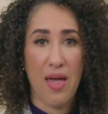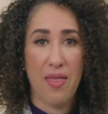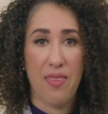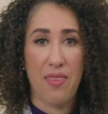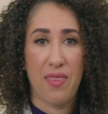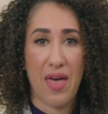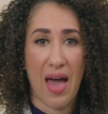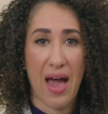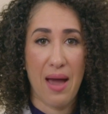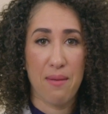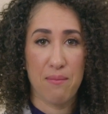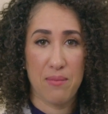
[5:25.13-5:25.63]

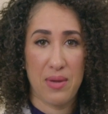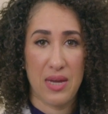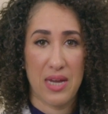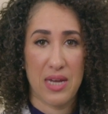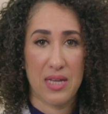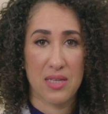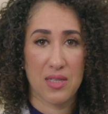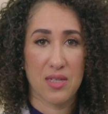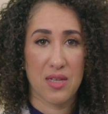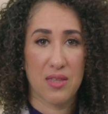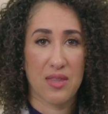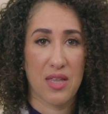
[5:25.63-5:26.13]
that
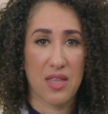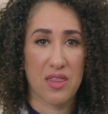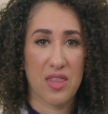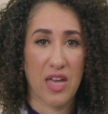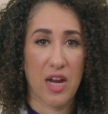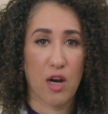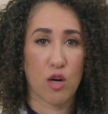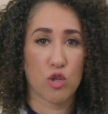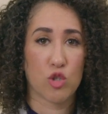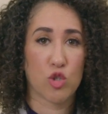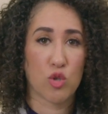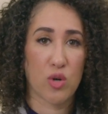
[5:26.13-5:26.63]
means that
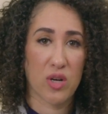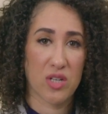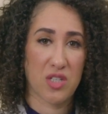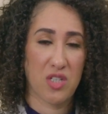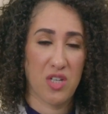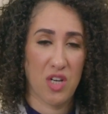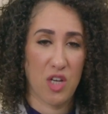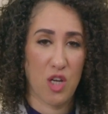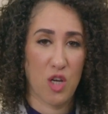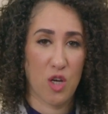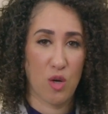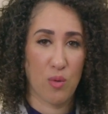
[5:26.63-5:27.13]
they are
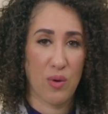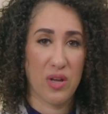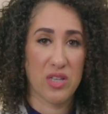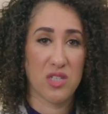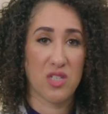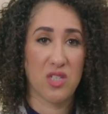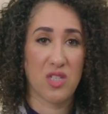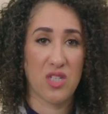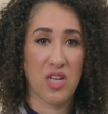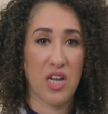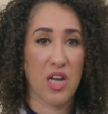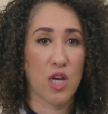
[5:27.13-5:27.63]
trusting you and
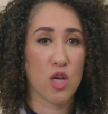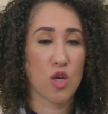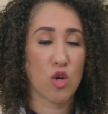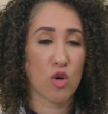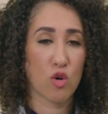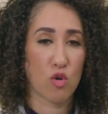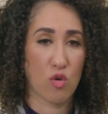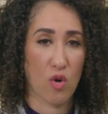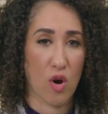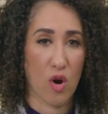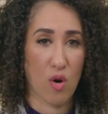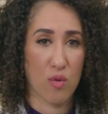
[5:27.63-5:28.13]
seeing your
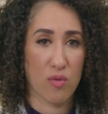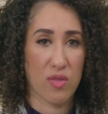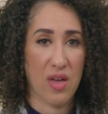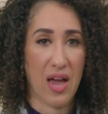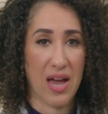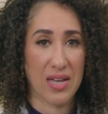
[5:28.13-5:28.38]
growth